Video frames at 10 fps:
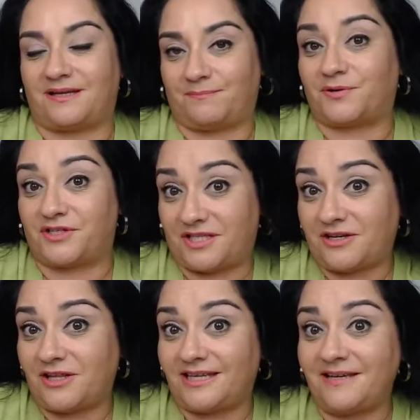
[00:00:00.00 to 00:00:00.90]

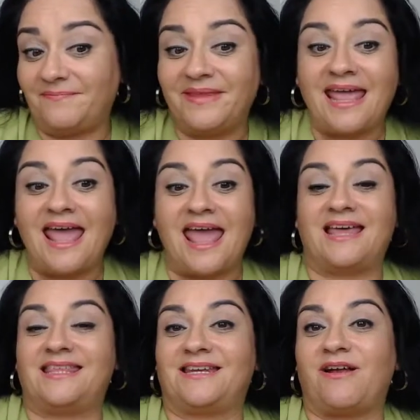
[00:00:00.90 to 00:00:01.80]
personally,
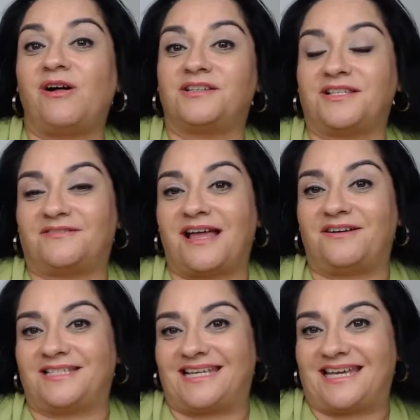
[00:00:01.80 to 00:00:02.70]
and then also how
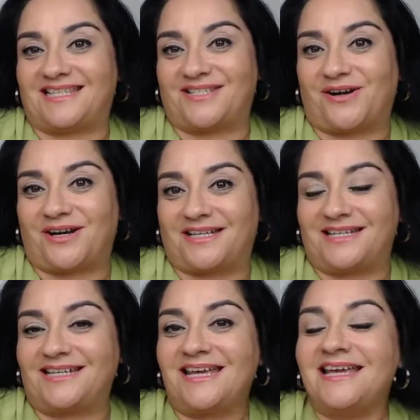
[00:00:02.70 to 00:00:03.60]
to get started.
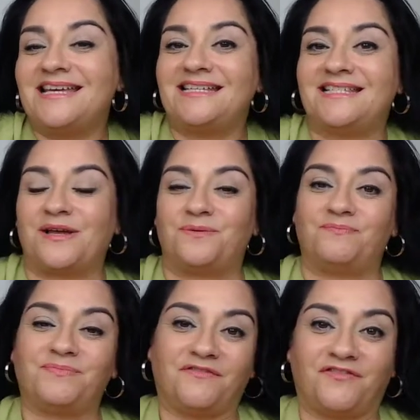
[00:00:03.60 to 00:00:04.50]
So
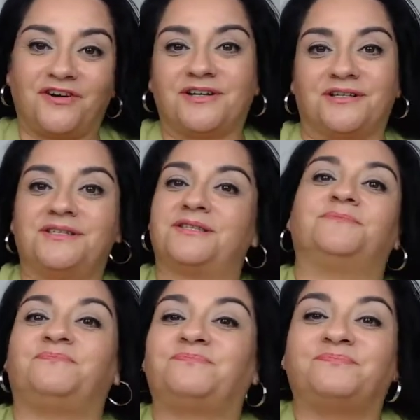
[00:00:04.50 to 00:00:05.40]
first,
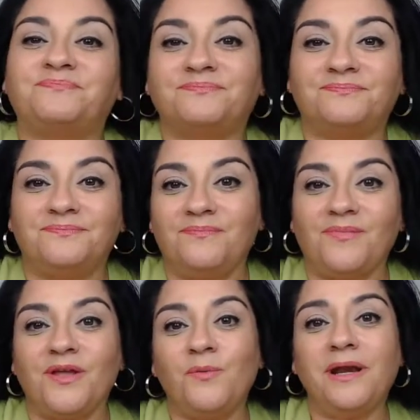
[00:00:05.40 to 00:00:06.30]

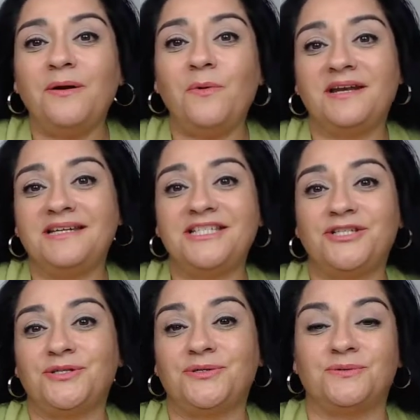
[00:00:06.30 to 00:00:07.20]
what I wanted
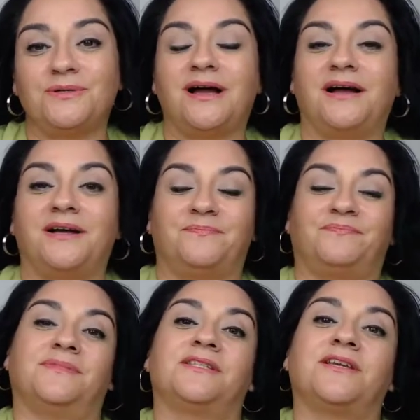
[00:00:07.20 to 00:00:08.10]
to
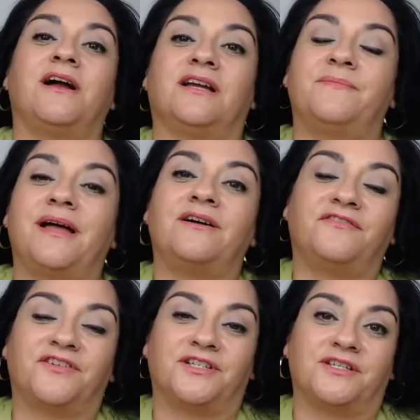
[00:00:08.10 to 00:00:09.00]
talk about
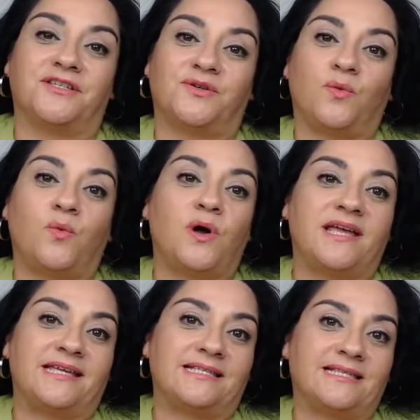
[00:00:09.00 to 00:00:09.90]
first
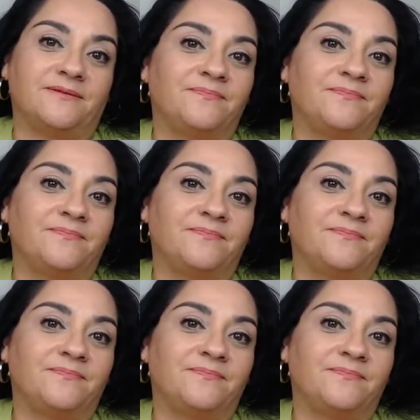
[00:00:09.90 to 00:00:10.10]
was